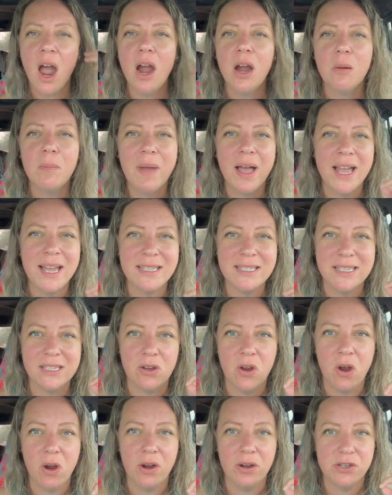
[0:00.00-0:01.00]
Our minds
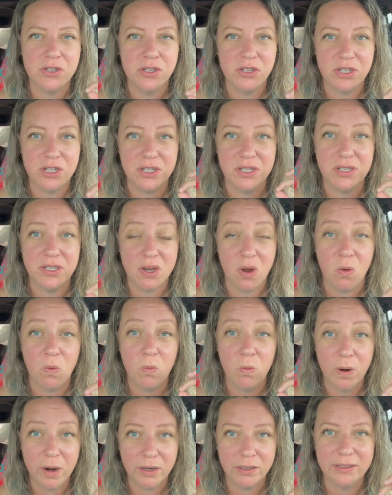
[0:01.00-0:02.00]
and hearts just don't
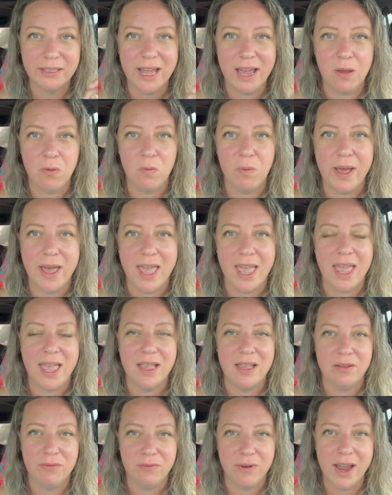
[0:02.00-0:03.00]
work that way
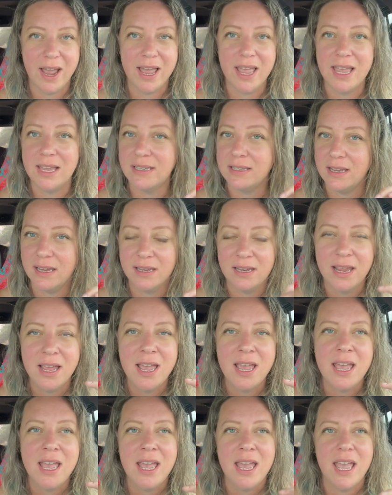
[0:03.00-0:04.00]
right?
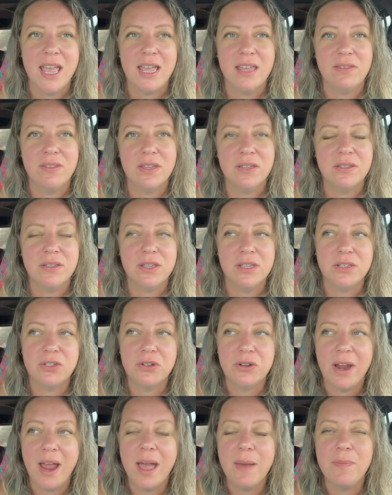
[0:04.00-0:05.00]
And the, the
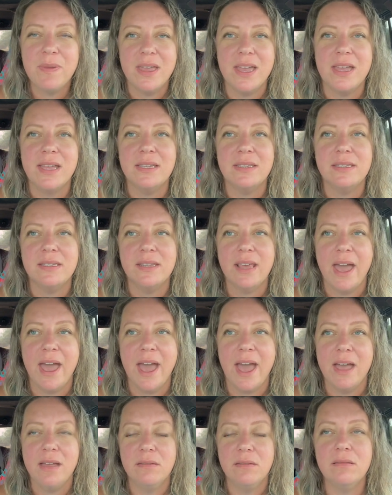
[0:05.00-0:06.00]
trap is
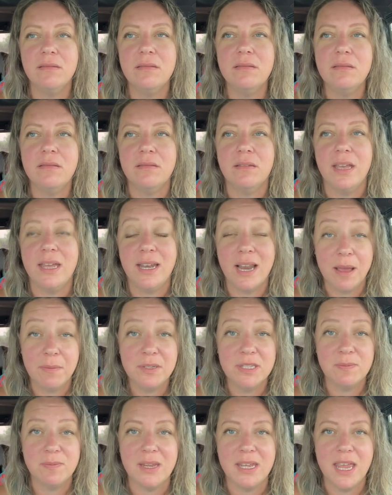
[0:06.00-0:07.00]
that, and I'm
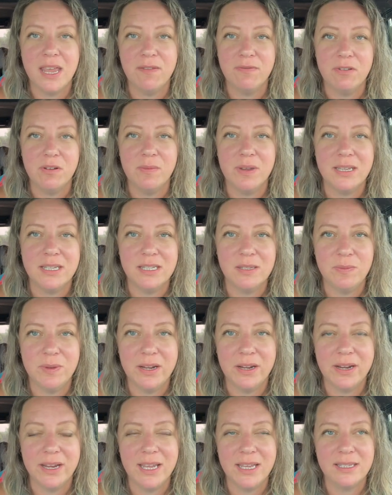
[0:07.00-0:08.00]
speaking from
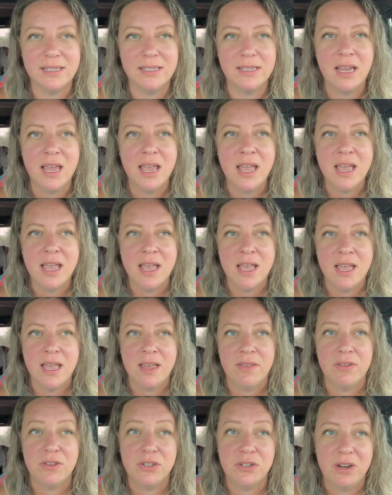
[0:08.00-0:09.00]
experience,
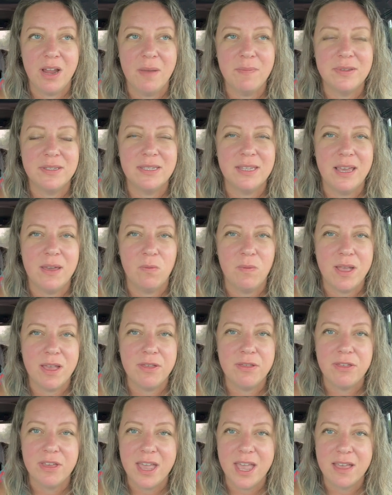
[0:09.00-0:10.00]
the trap is that we
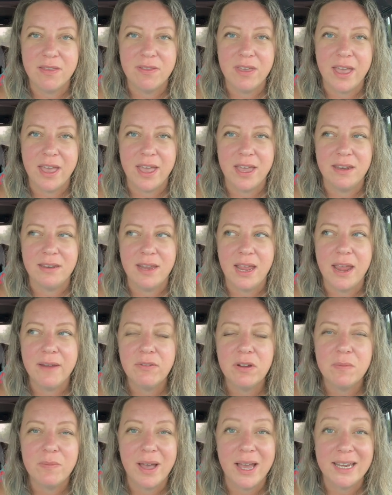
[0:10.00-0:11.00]
think that
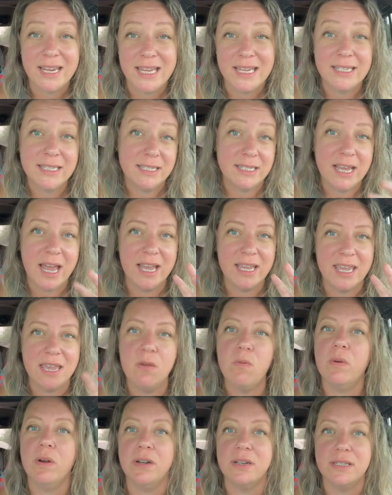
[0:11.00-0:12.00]
everybody's
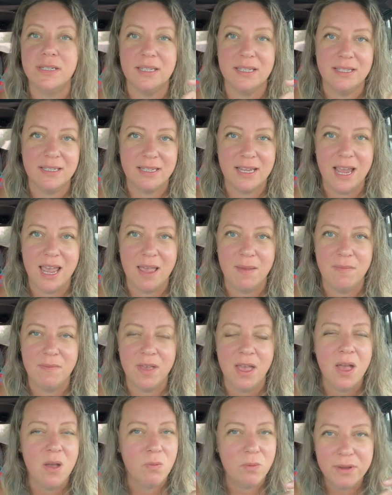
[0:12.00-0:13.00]
psyche works the same.
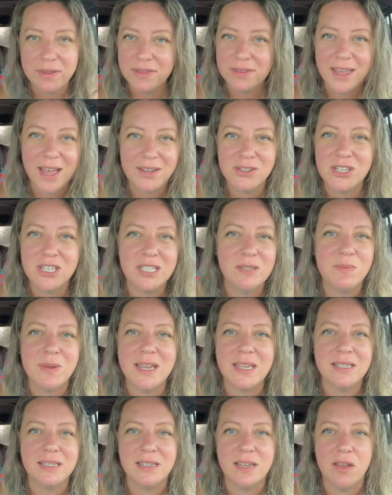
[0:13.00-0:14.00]
Wouldn't that just
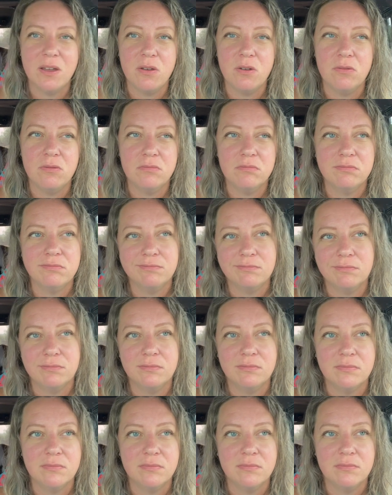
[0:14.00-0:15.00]
be so
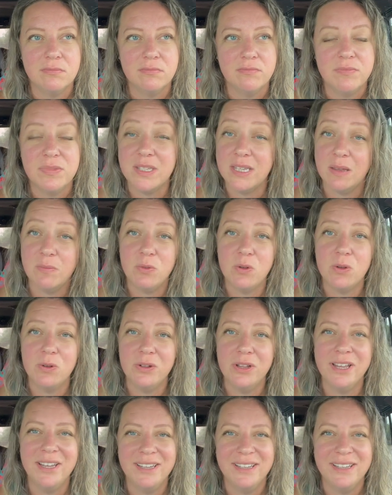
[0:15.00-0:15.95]
simple